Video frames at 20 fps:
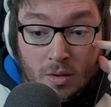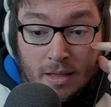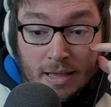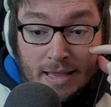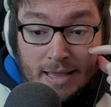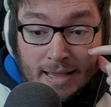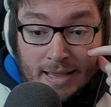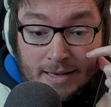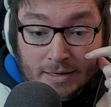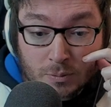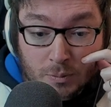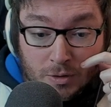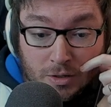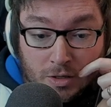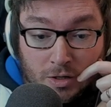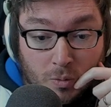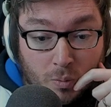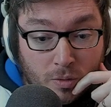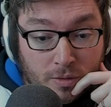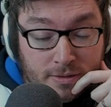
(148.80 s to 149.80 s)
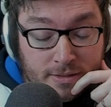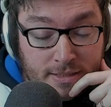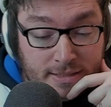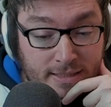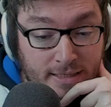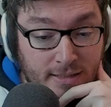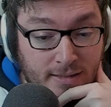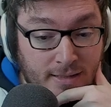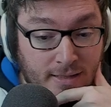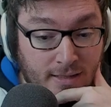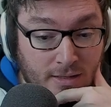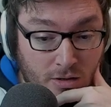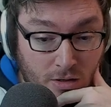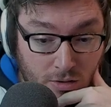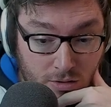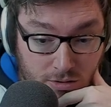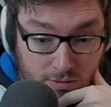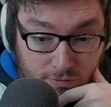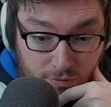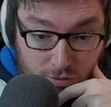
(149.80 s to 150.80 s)
And we're going to want to take the
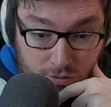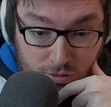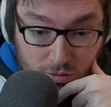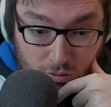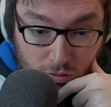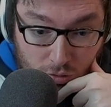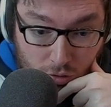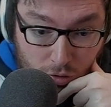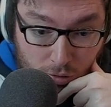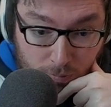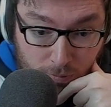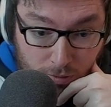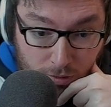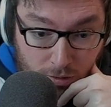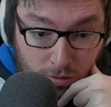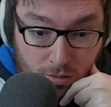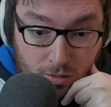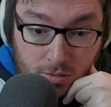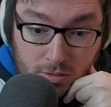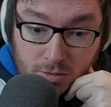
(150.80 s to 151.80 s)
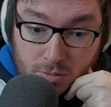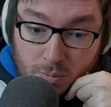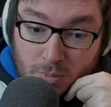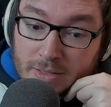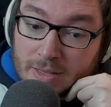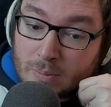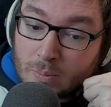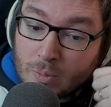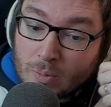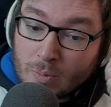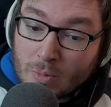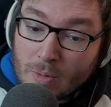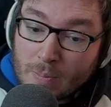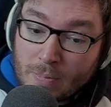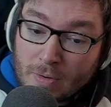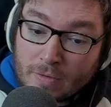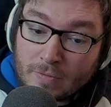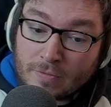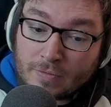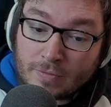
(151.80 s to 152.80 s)
Enhanced Frozen Orb. So when we're
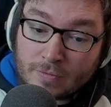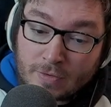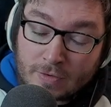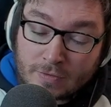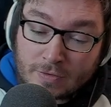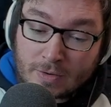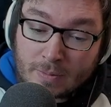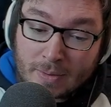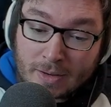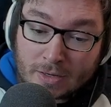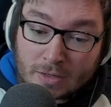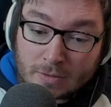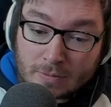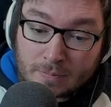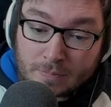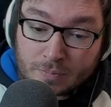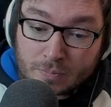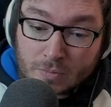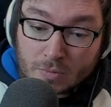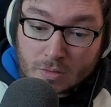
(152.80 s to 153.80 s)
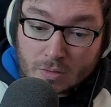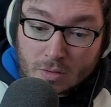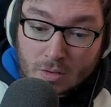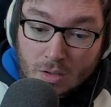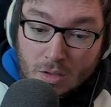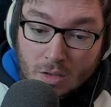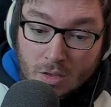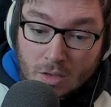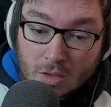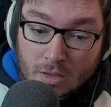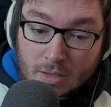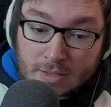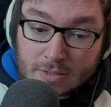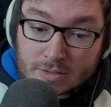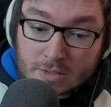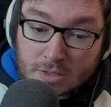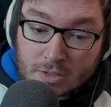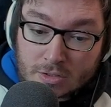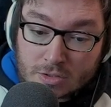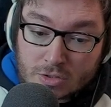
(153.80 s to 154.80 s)
above 50 mana, it's
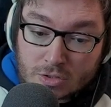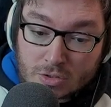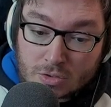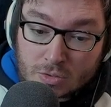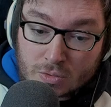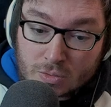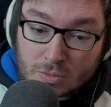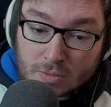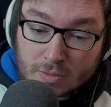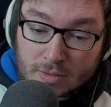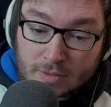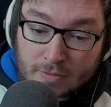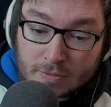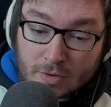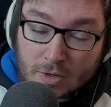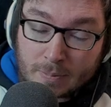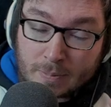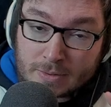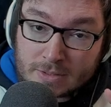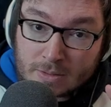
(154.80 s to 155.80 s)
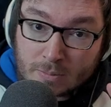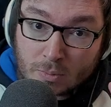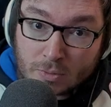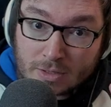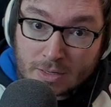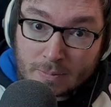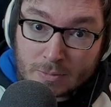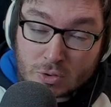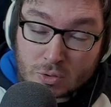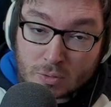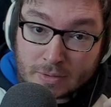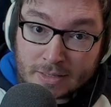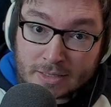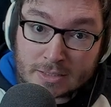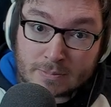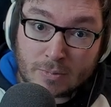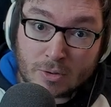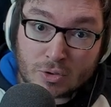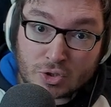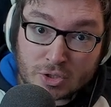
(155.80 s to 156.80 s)
going to do 30% more damage on the
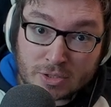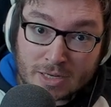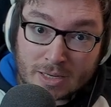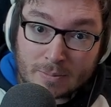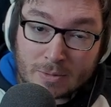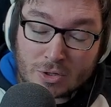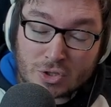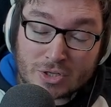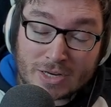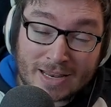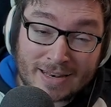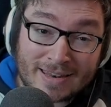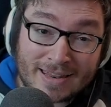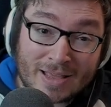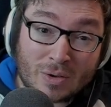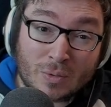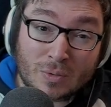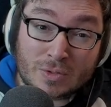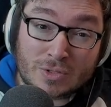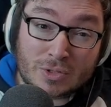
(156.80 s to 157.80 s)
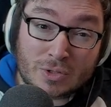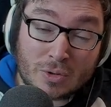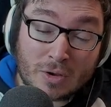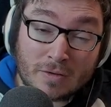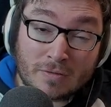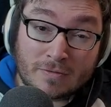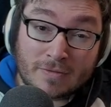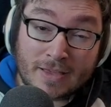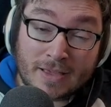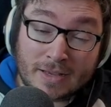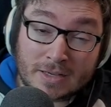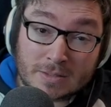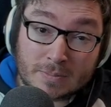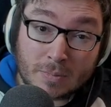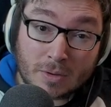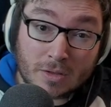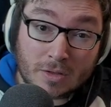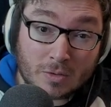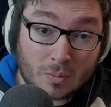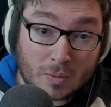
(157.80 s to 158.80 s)
explosion damage. And that also affects,
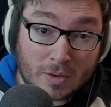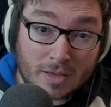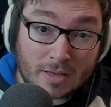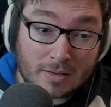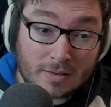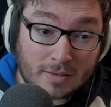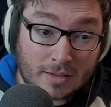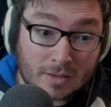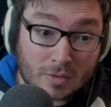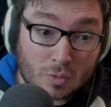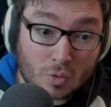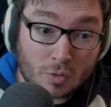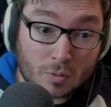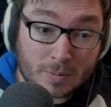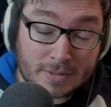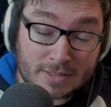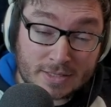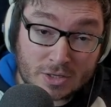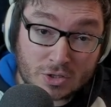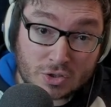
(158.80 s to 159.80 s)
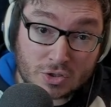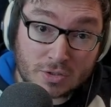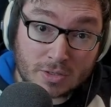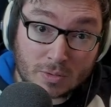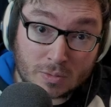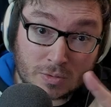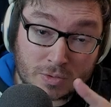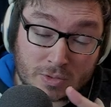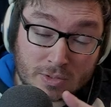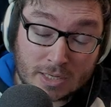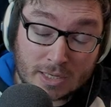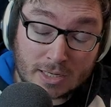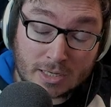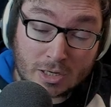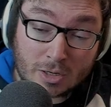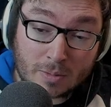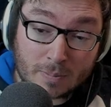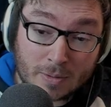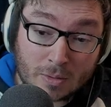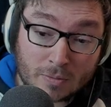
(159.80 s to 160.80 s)
by the way, the augmentation that I was telling
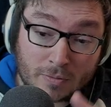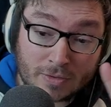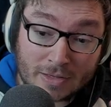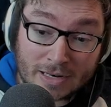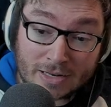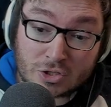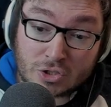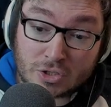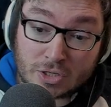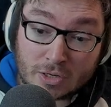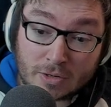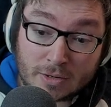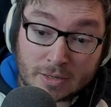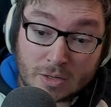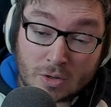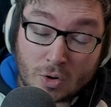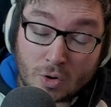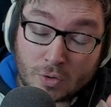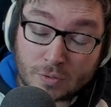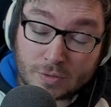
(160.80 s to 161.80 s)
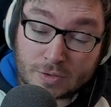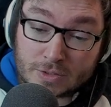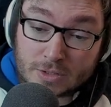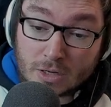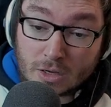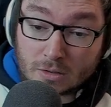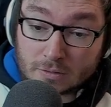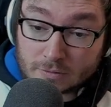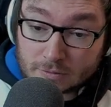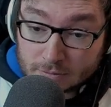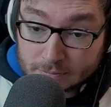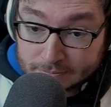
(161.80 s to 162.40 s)
you about with the legendary on the staff.